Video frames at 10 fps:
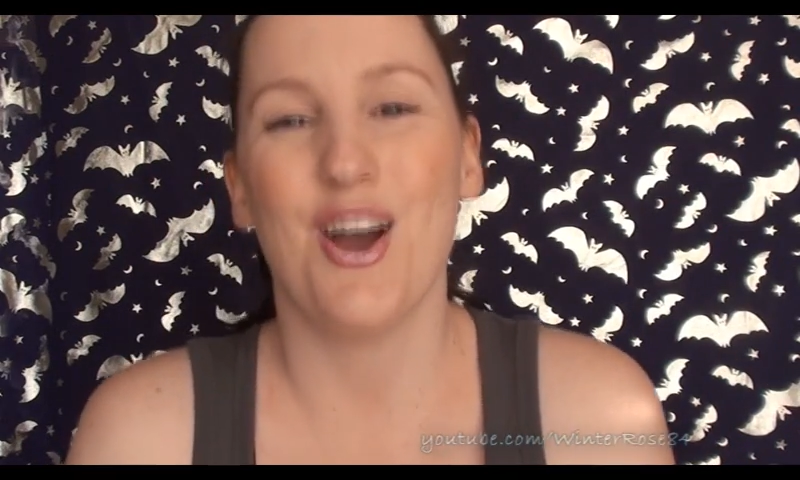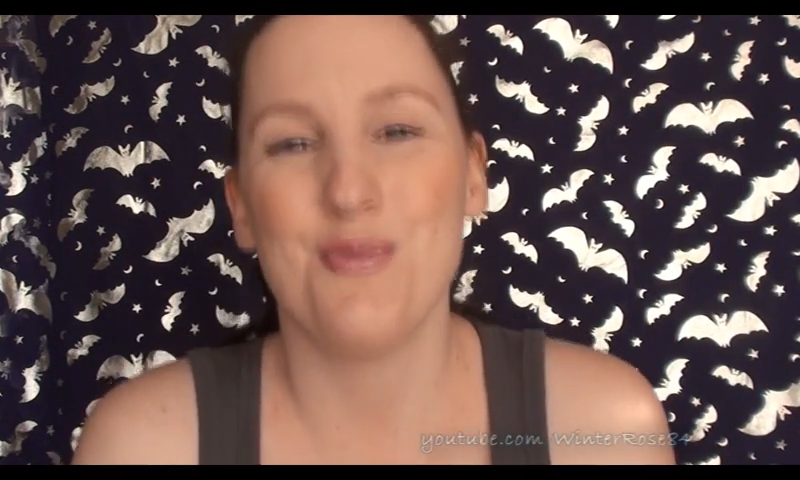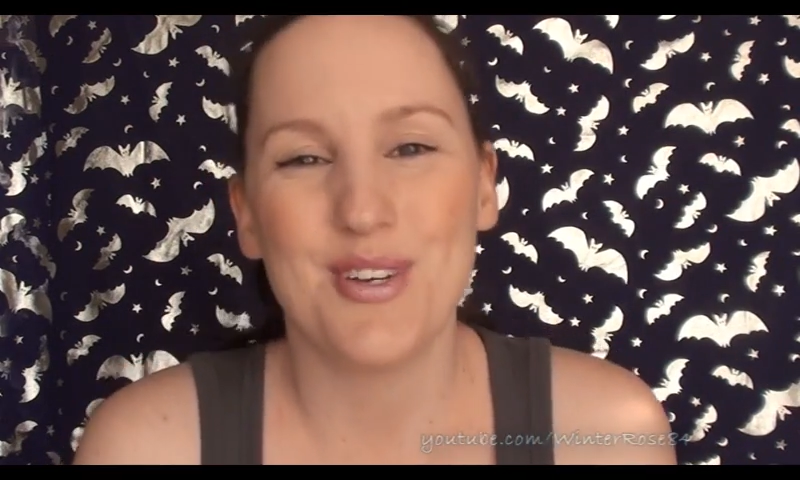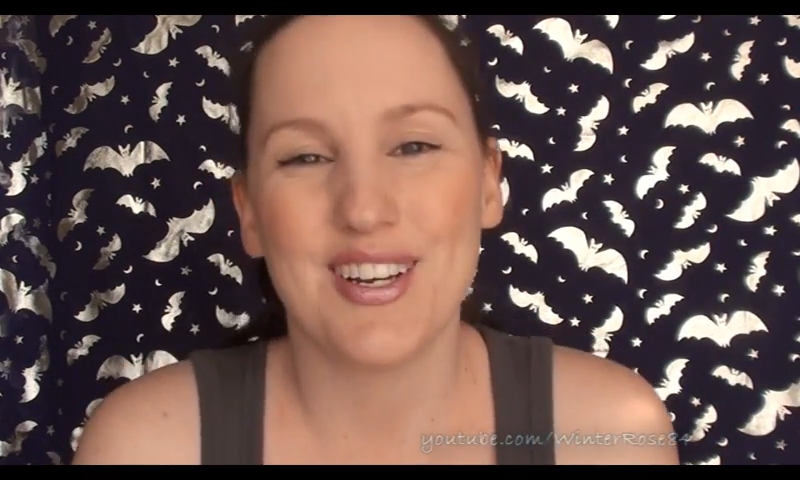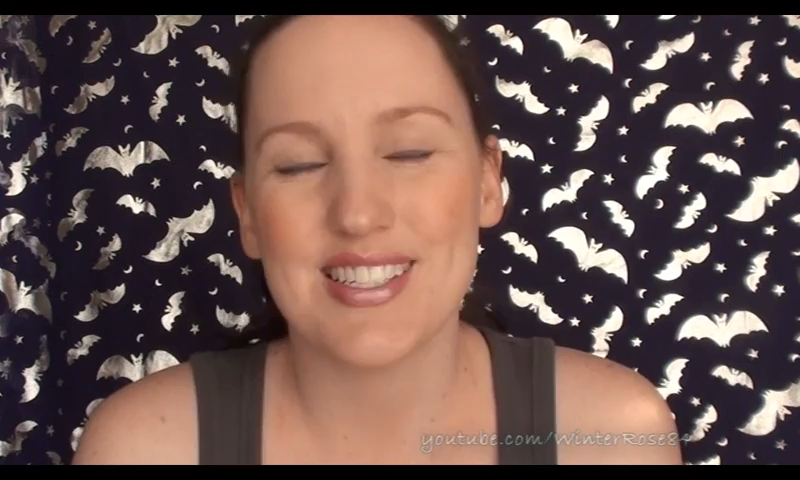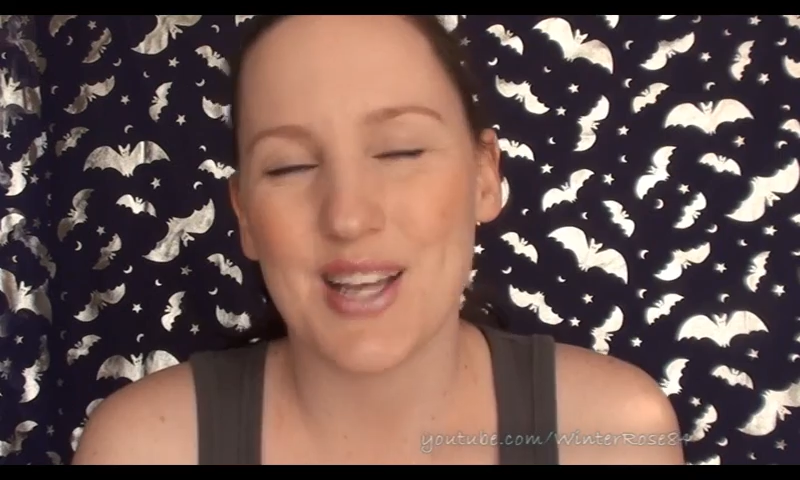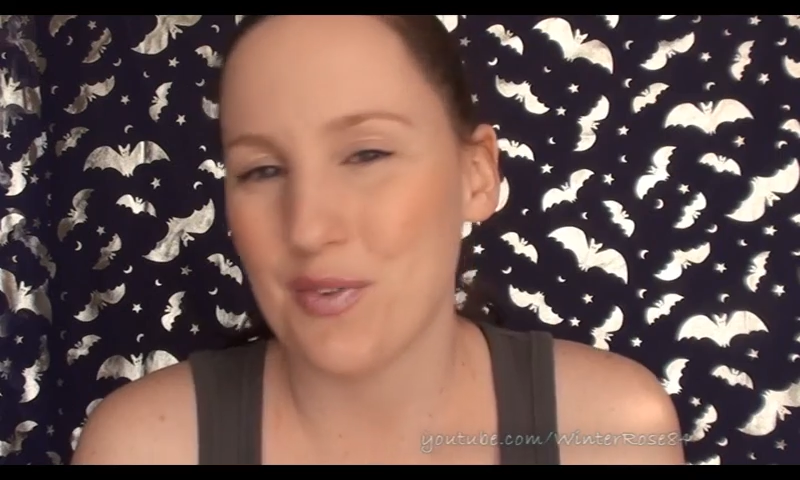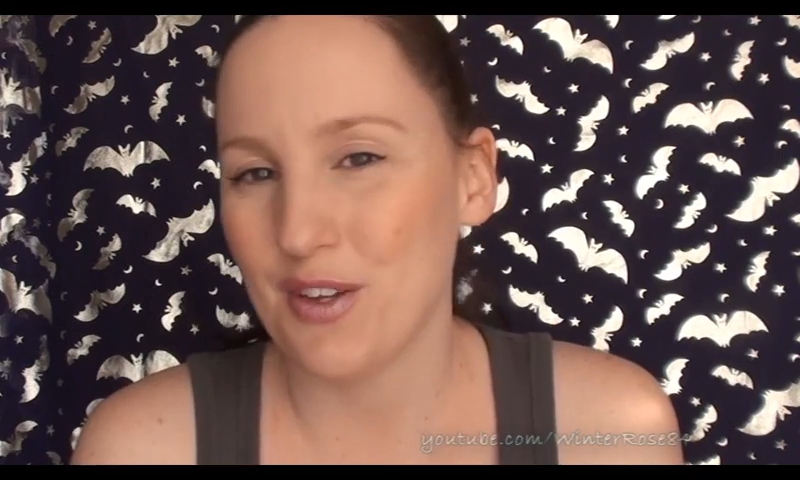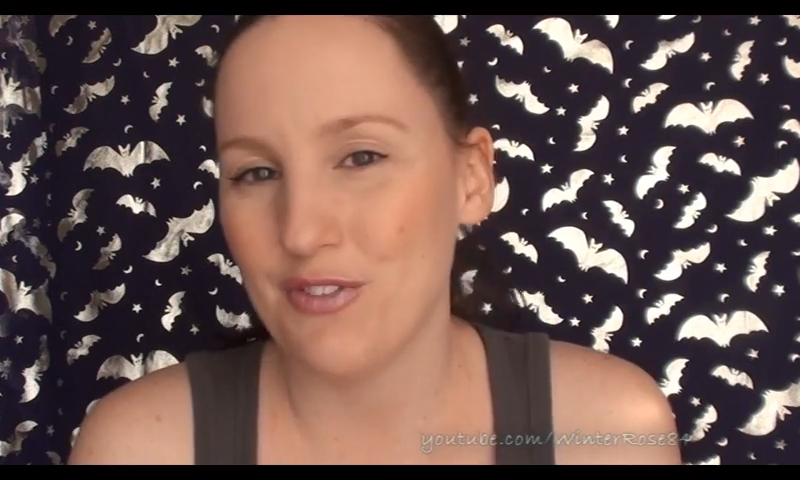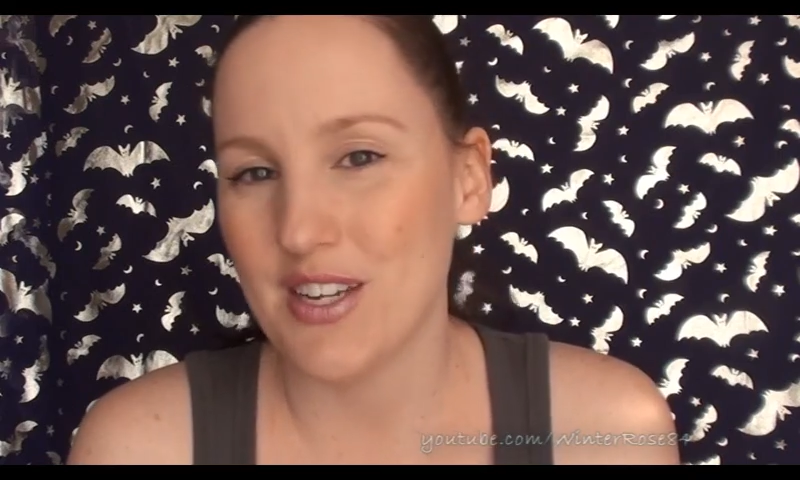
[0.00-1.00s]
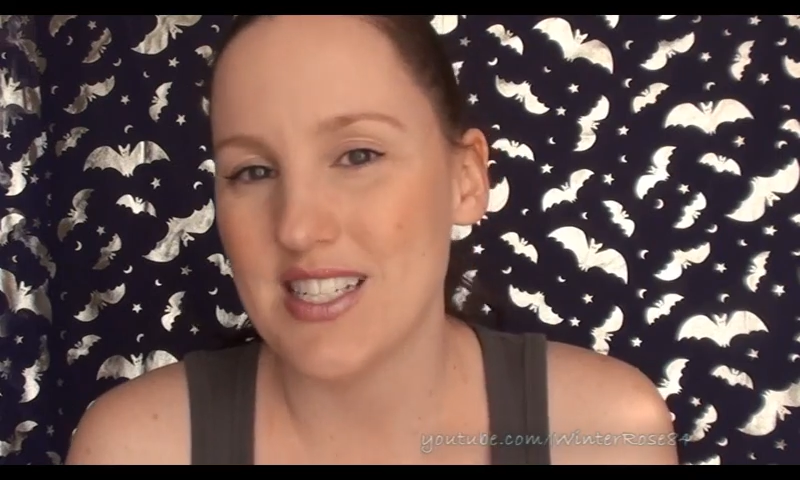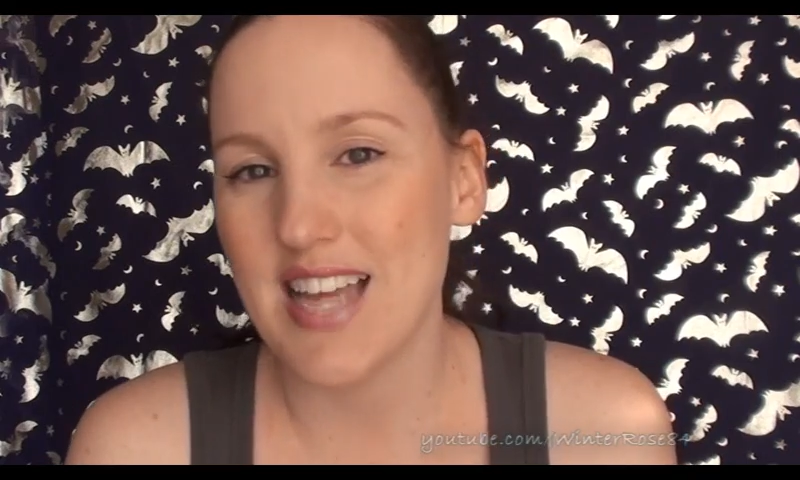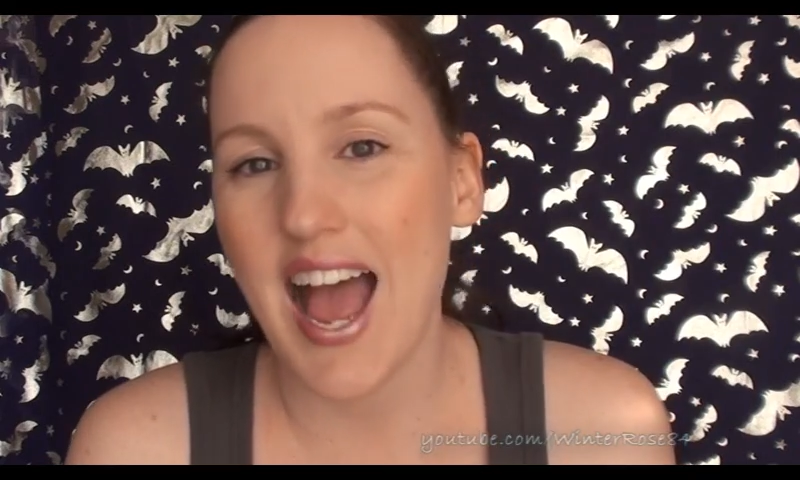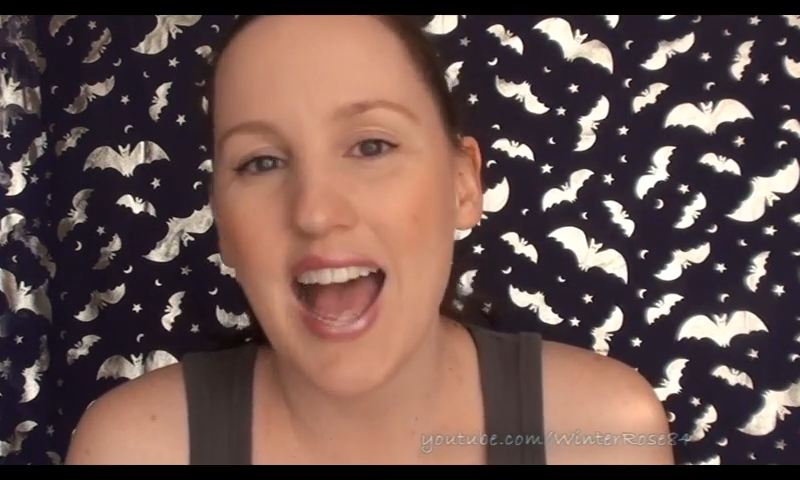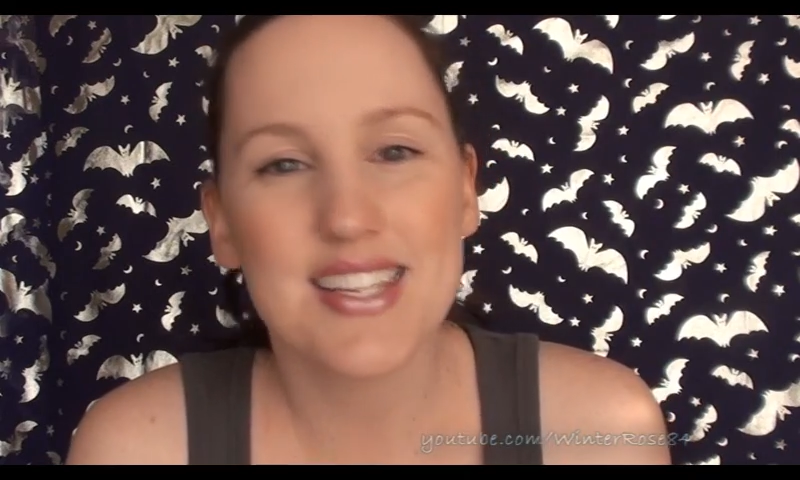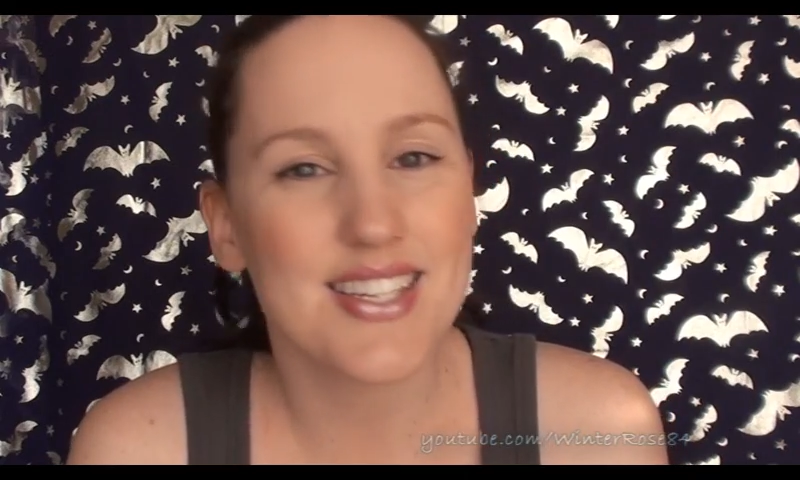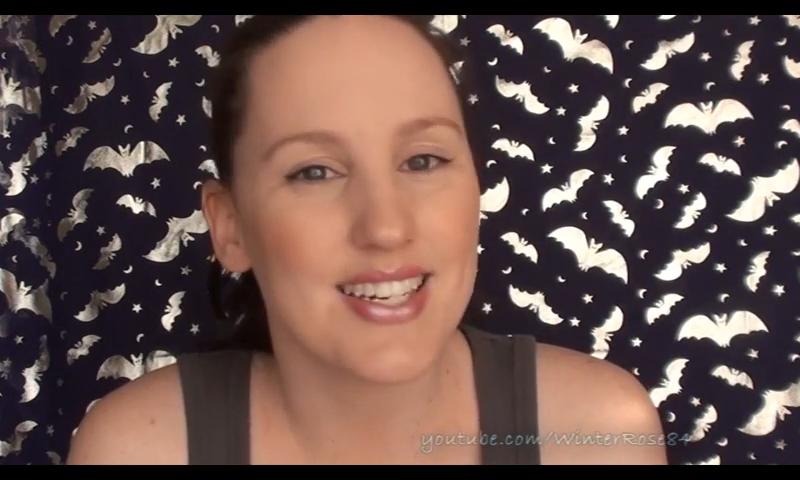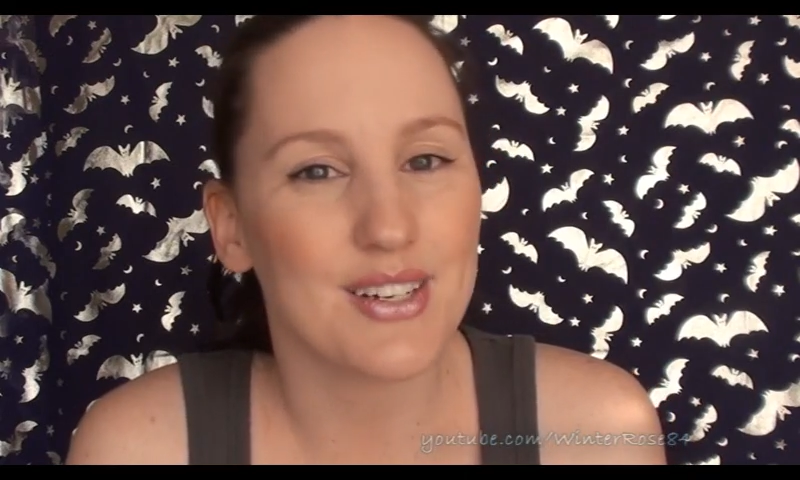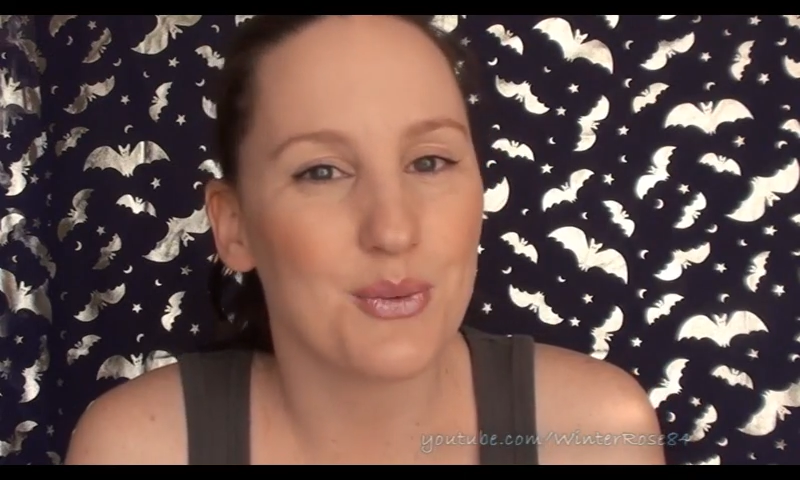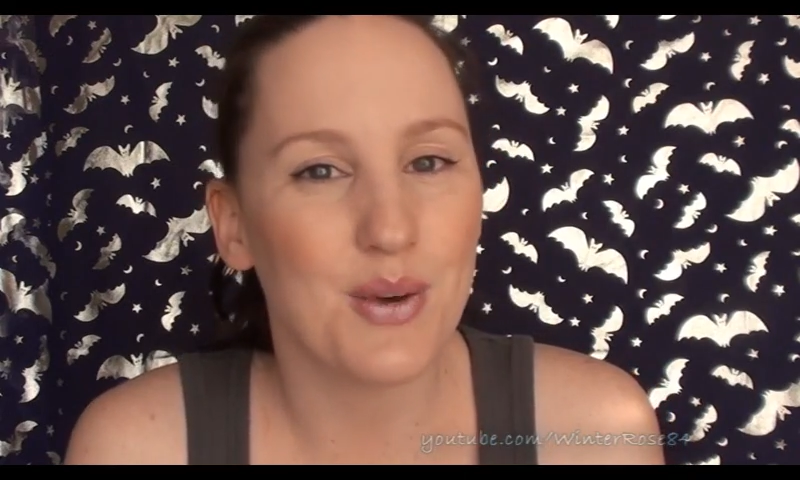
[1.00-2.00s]
Hope you guys are having a
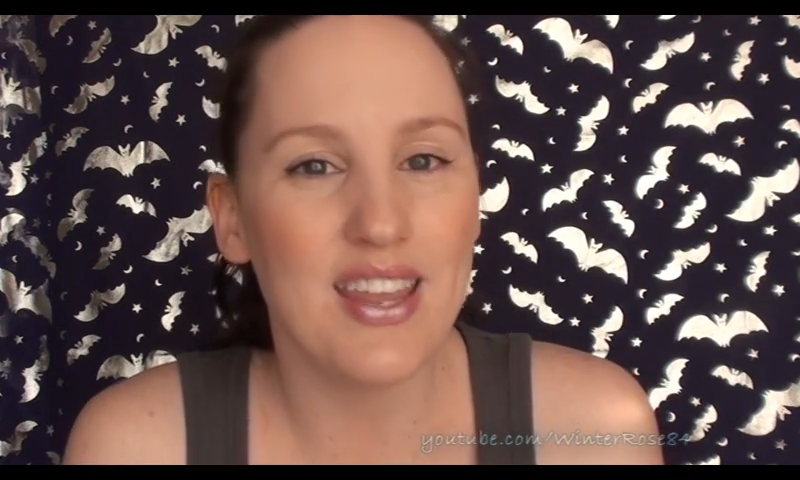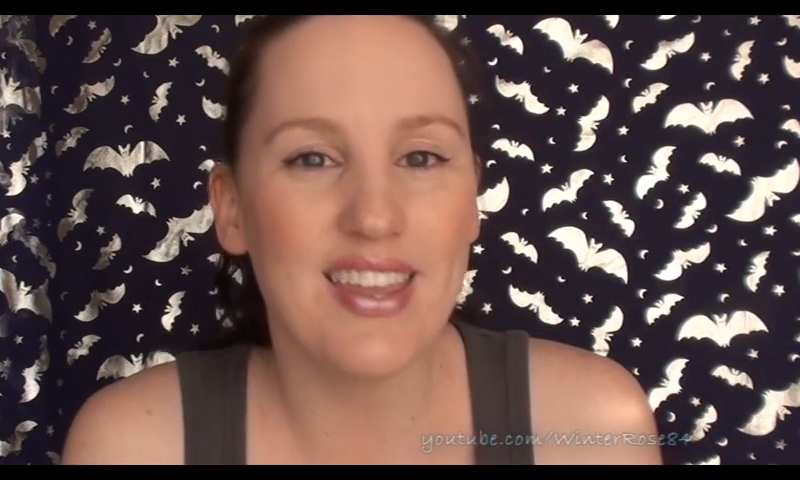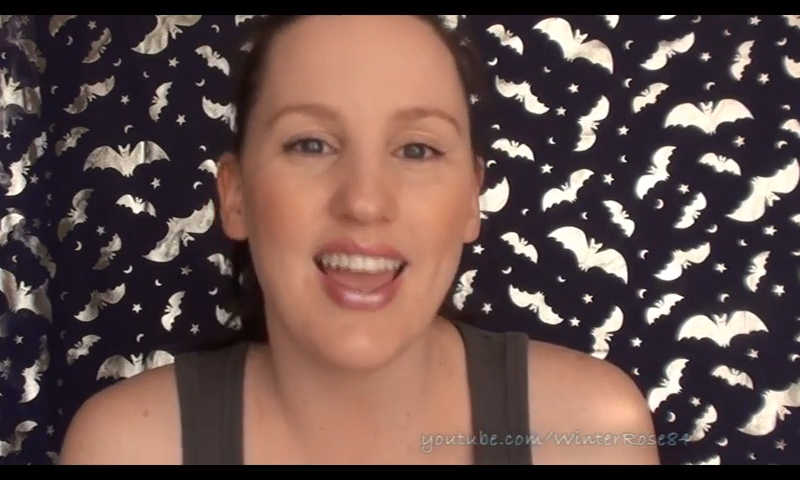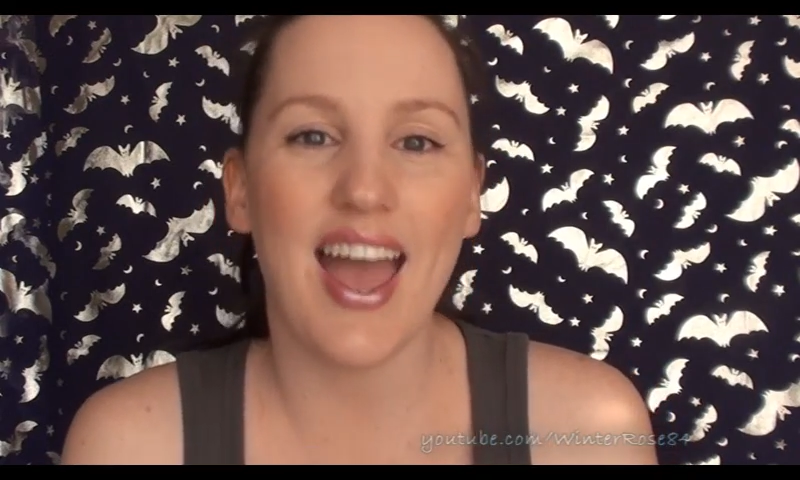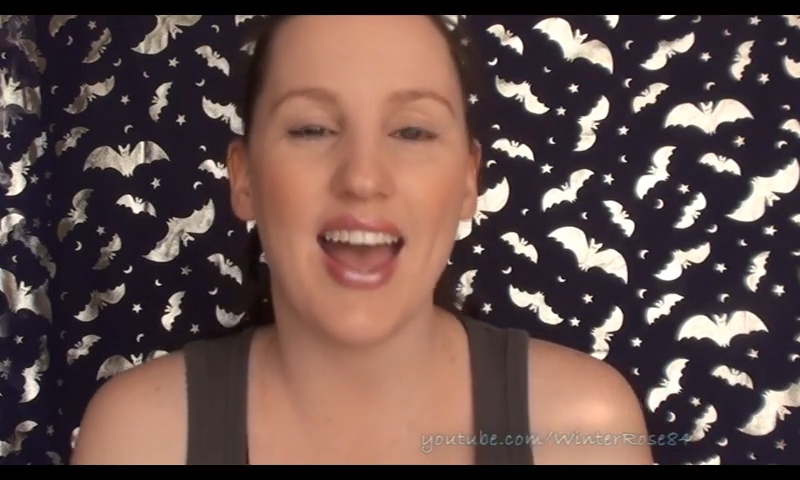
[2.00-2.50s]
fantastic week,